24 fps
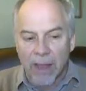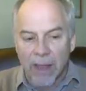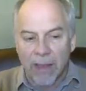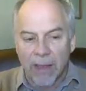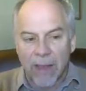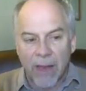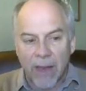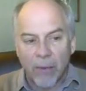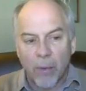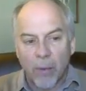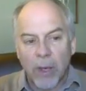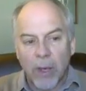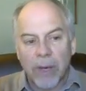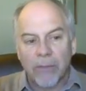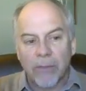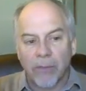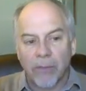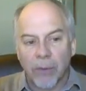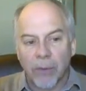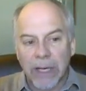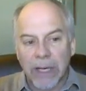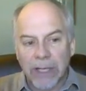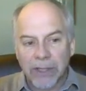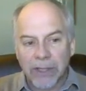then
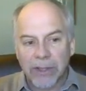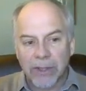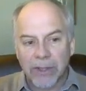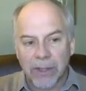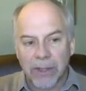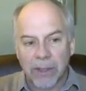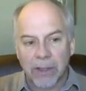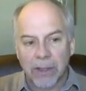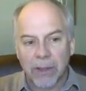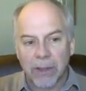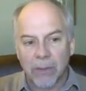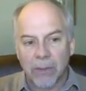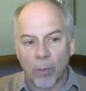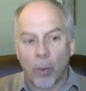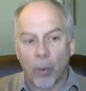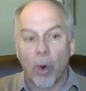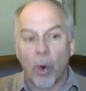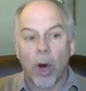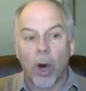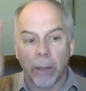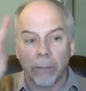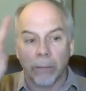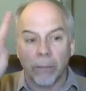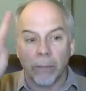we've reached the
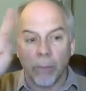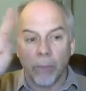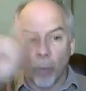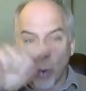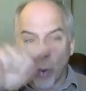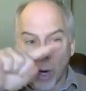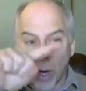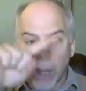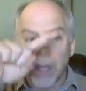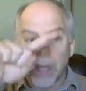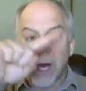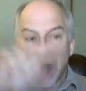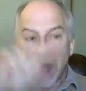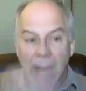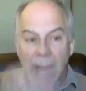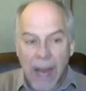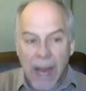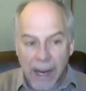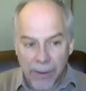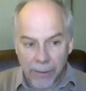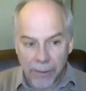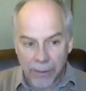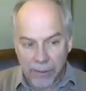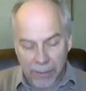one
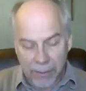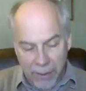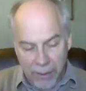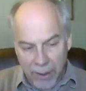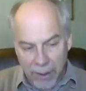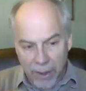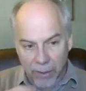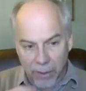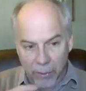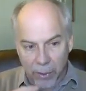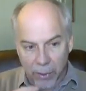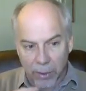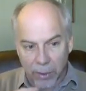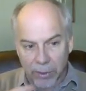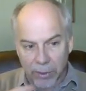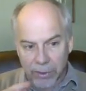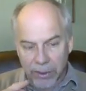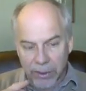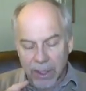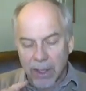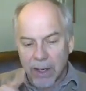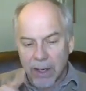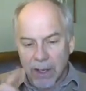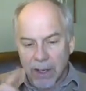higher. In other
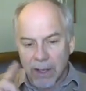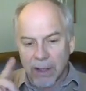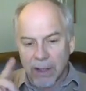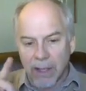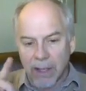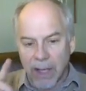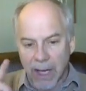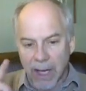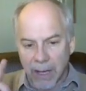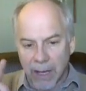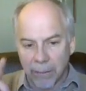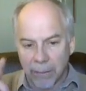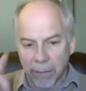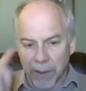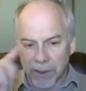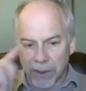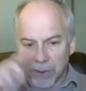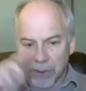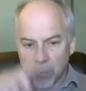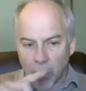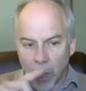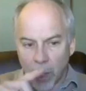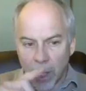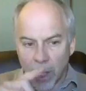words, the K
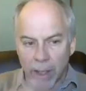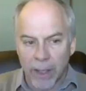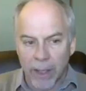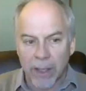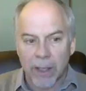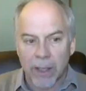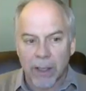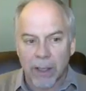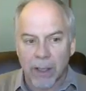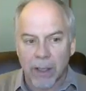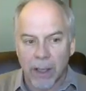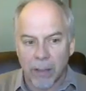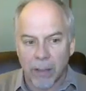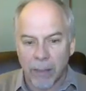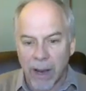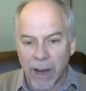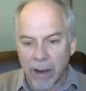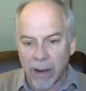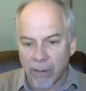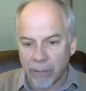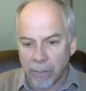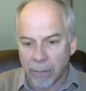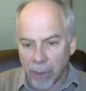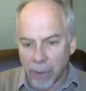plus 1
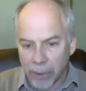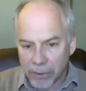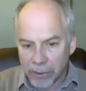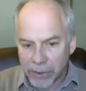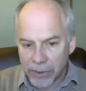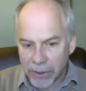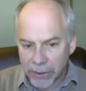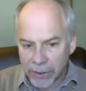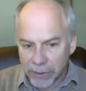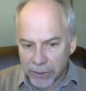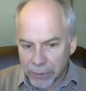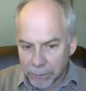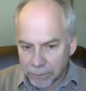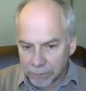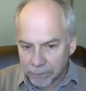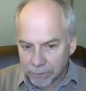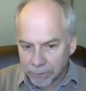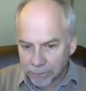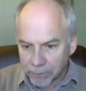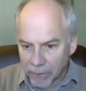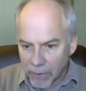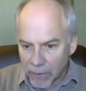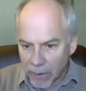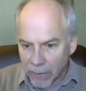amount of postage.
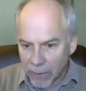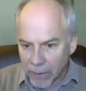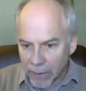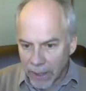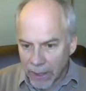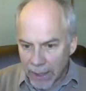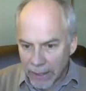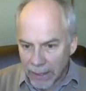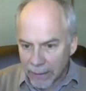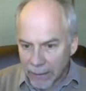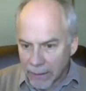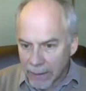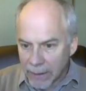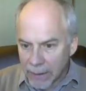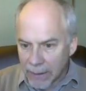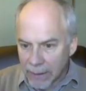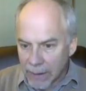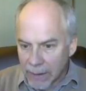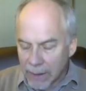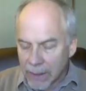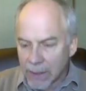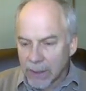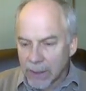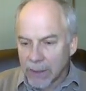Okay,
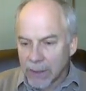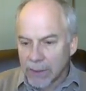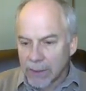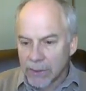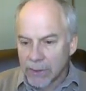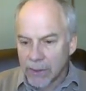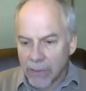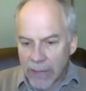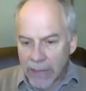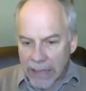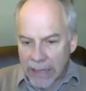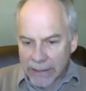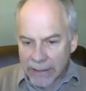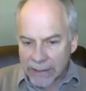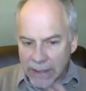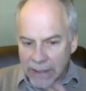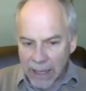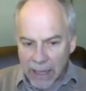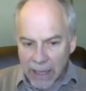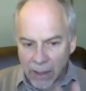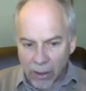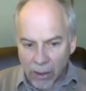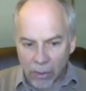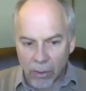so that's
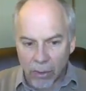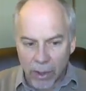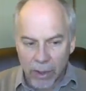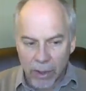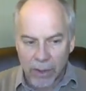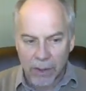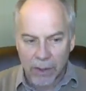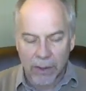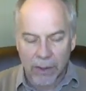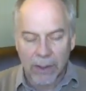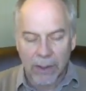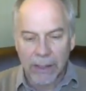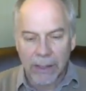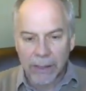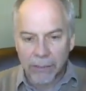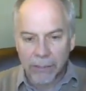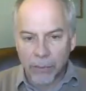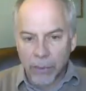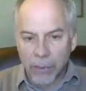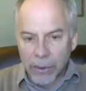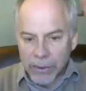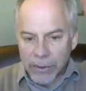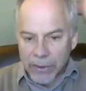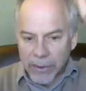how
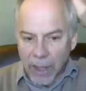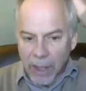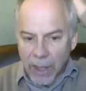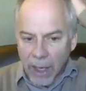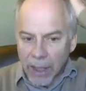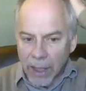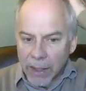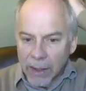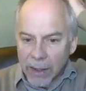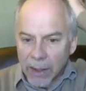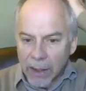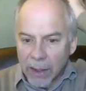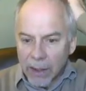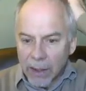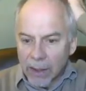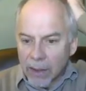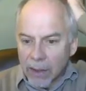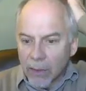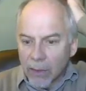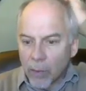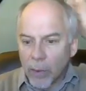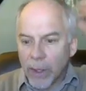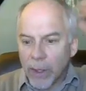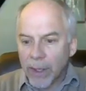it was done
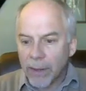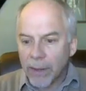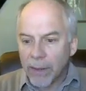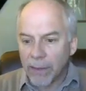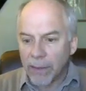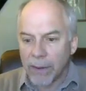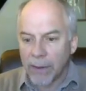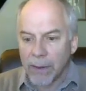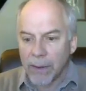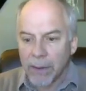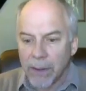with